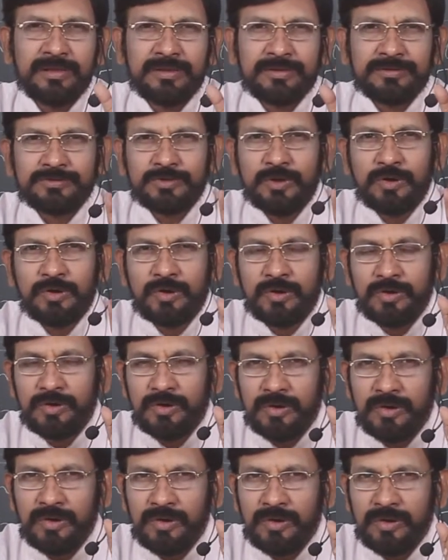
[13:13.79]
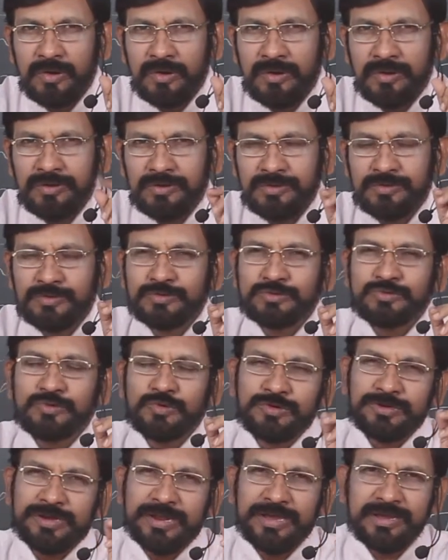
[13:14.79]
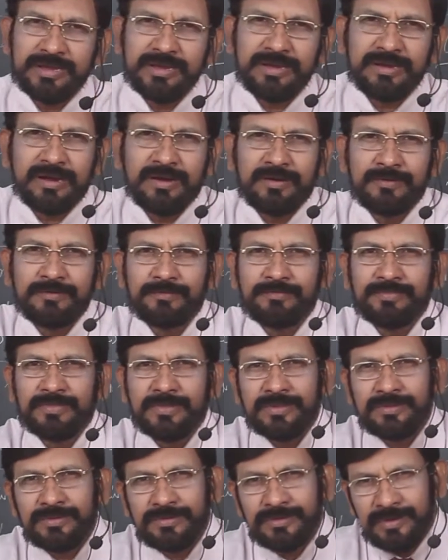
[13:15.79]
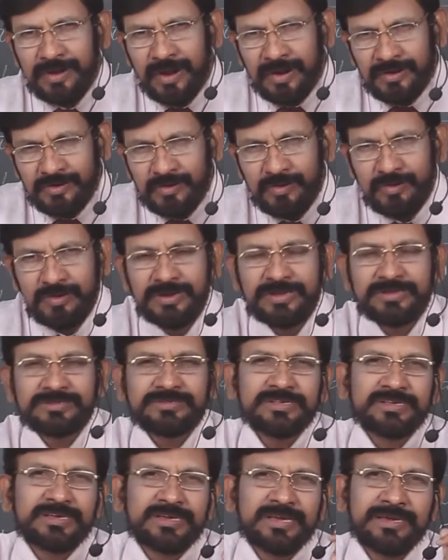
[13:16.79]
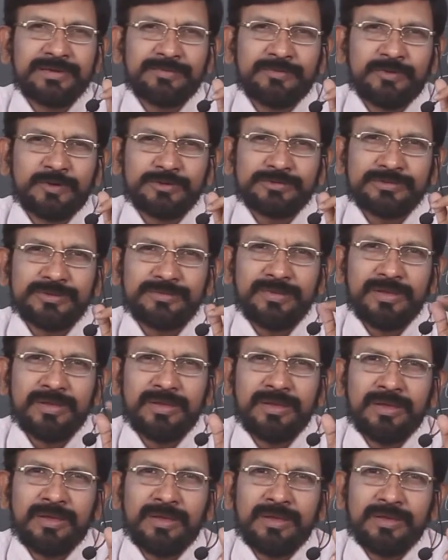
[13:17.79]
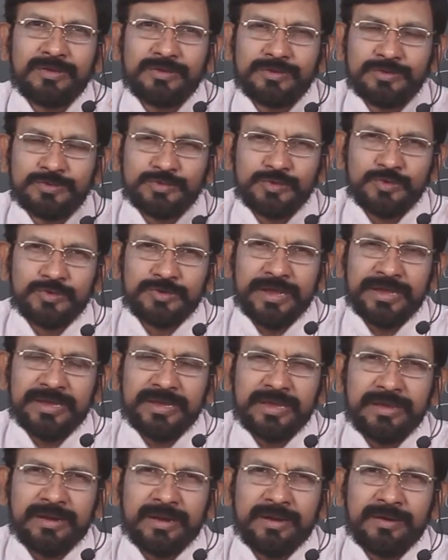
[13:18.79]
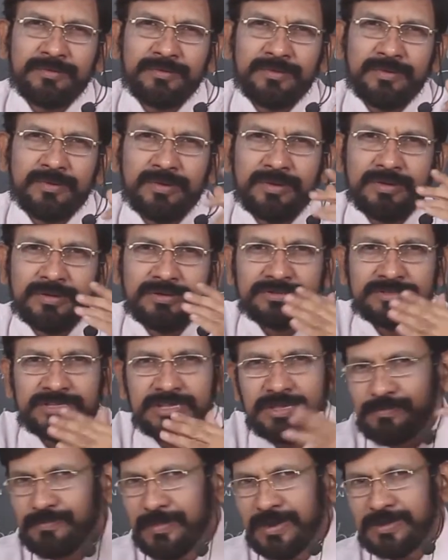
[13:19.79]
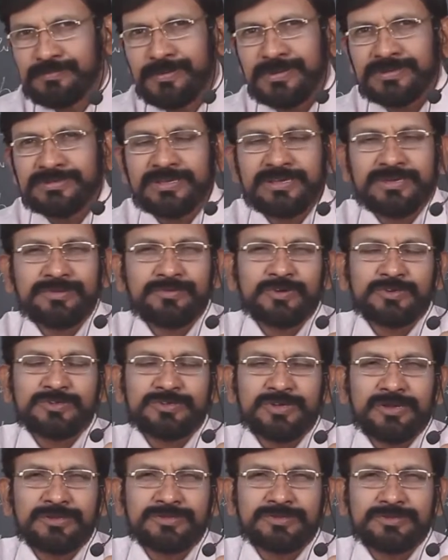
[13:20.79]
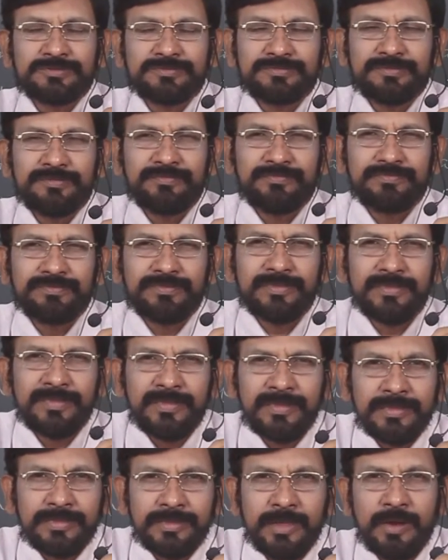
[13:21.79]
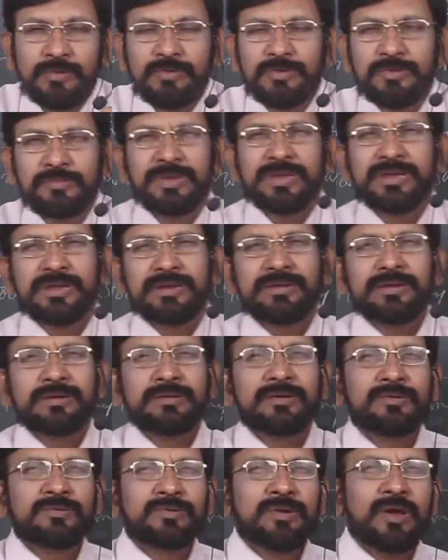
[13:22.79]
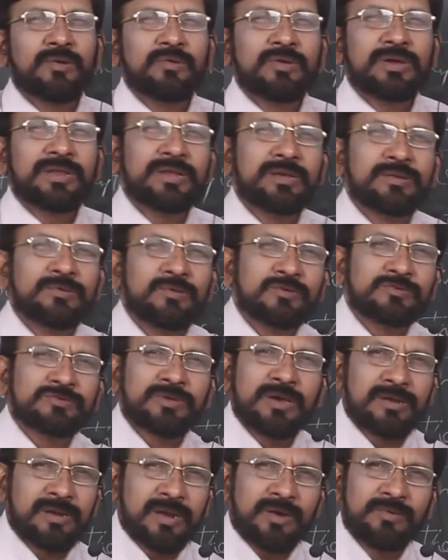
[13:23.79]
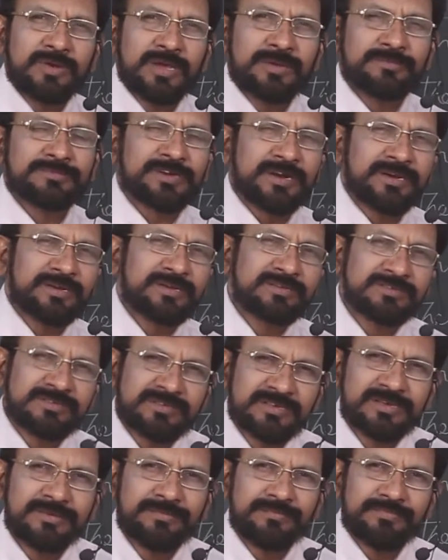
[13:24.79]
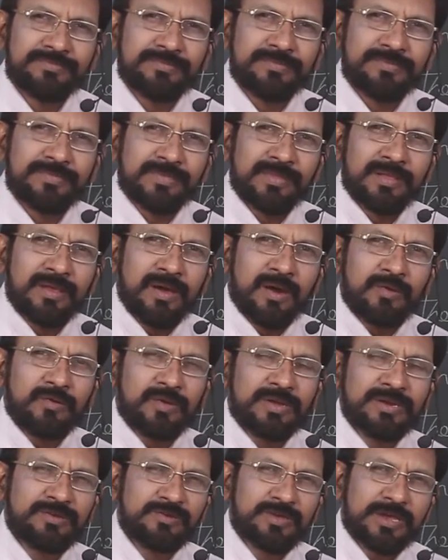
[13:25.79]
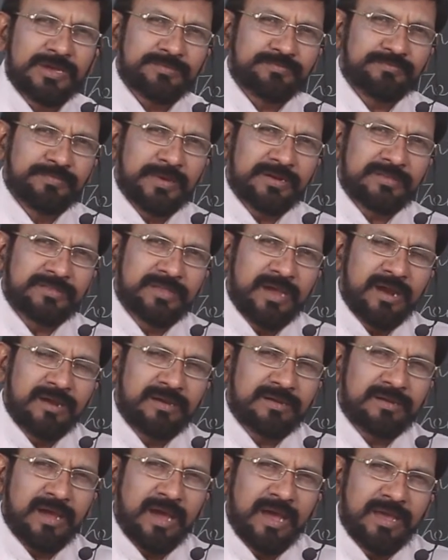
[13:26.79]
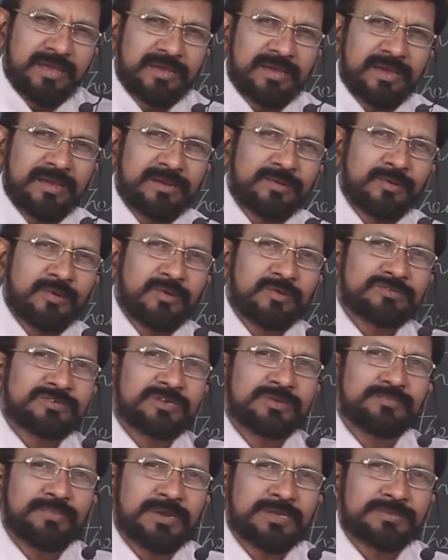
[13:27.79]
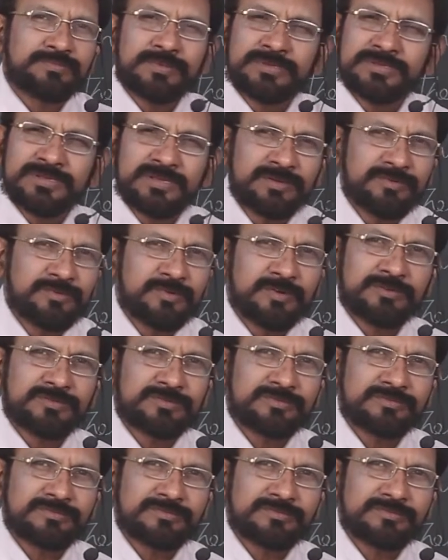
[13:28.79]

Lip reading: So you should take care of not only C keywords, you should take care of C++ keywords also. Now you may get a doubt, how can I know, sir? Now I am studying C. How can you expect that I can know C++ keywords?